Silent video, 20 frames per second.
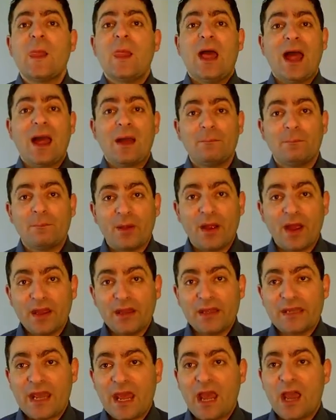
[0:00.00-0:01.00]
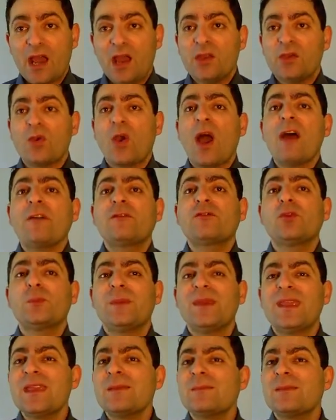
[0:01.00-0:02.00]
And by now, you have to
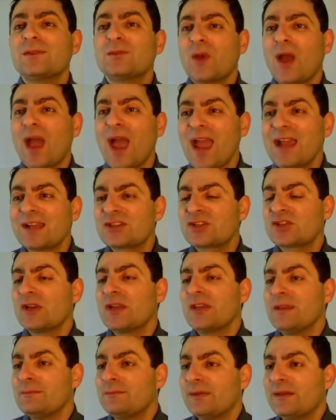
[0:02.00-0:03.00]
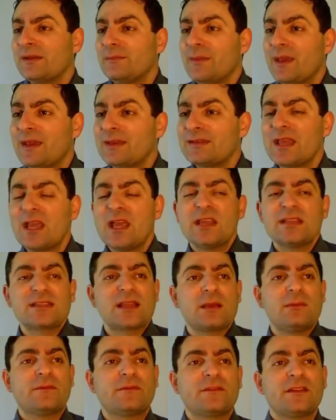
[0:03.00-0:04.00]
be able to actually implement
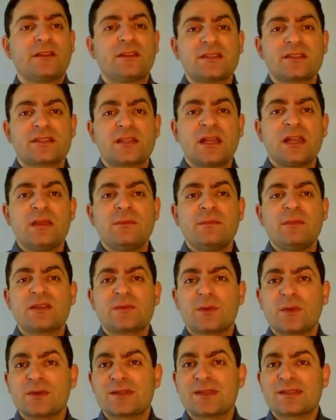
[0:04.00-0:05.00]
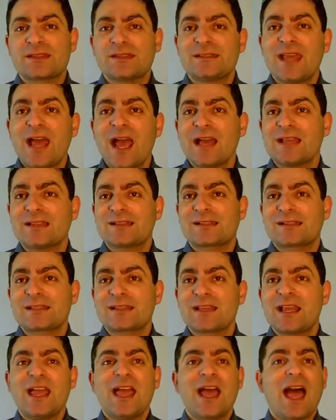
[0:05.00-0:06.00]
some of the digital image processing tasks.